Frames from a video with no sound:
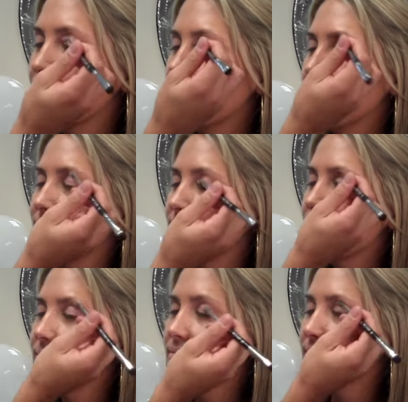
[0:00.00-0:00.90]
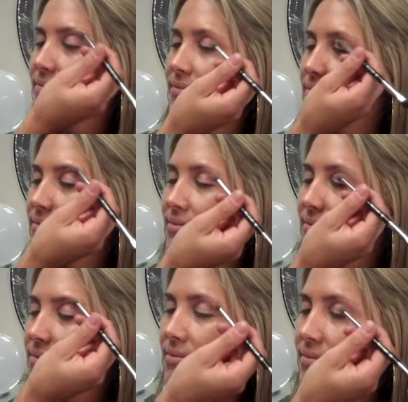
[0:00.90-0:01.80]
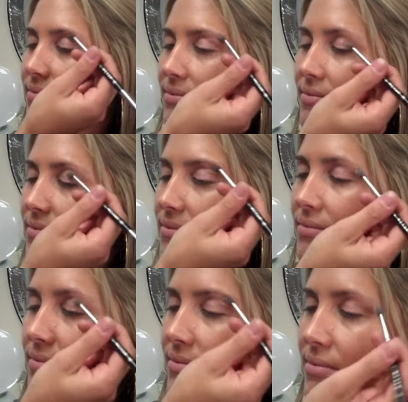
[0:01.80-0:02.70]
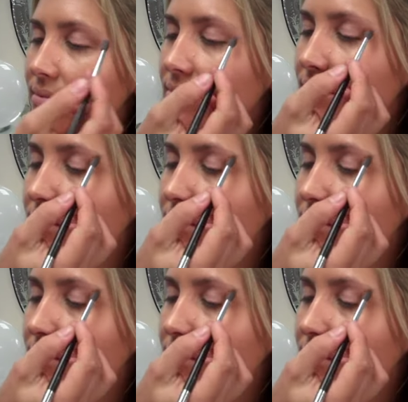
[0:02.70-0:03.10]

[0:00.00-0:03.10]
and then lightly diffusing it up towards the brow.